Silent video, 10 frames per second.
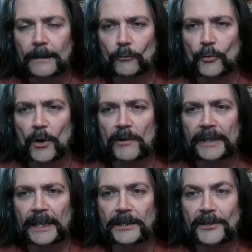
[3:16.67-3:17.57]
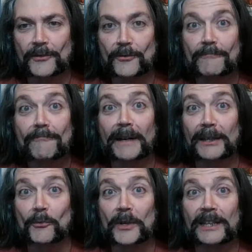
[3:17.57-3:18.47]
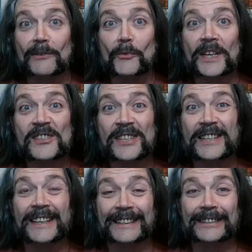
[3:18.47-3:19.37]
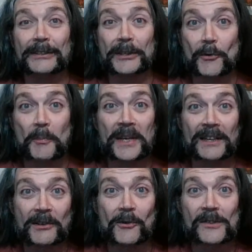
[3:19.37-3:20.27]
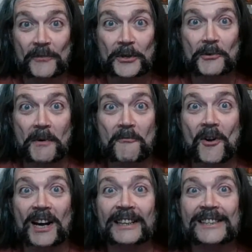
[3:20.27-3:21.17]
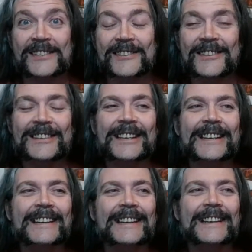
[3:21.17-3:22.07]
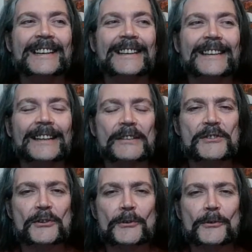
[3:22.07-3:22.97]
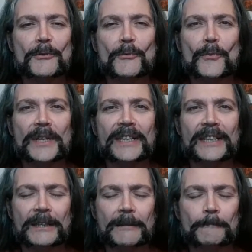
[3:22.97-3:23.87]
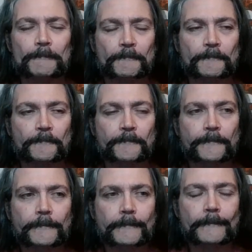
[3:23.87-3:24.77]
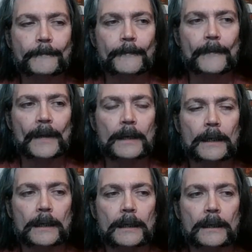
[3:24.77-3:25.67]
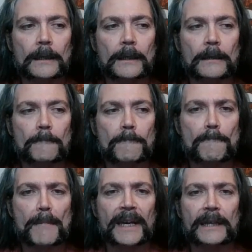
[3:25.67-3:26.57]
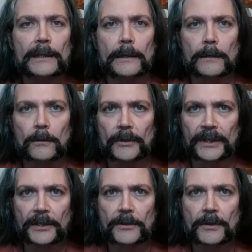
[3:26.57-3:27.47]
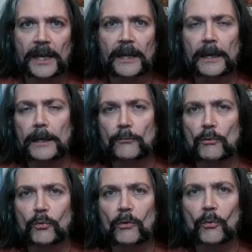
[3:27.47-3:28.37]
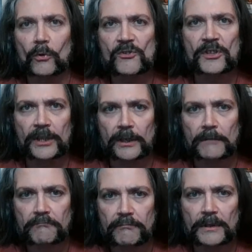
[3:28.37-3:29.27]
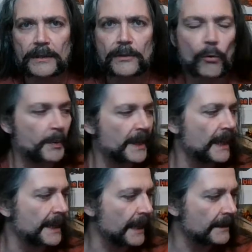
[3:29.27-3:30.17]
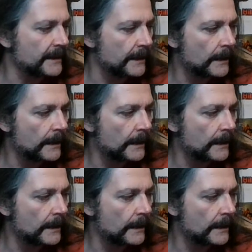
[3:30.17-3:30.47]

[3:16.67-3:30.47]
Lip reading: We were in the EU, by the way, we are still under the European Court for Human Rights, and so we made law in the UK with what was the European Act,